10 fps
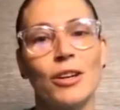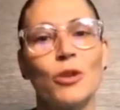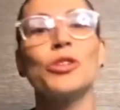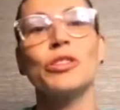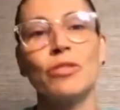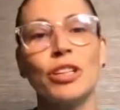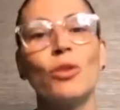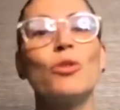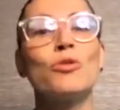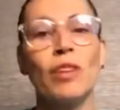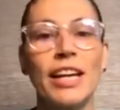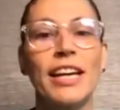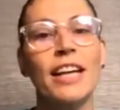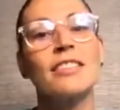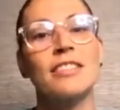who's running
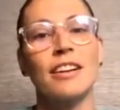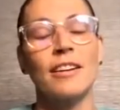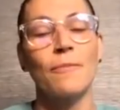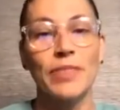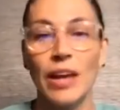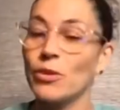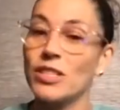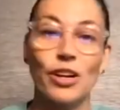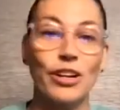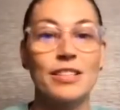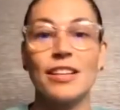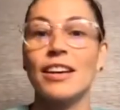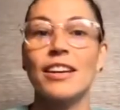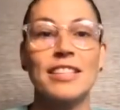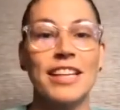against her? And we started to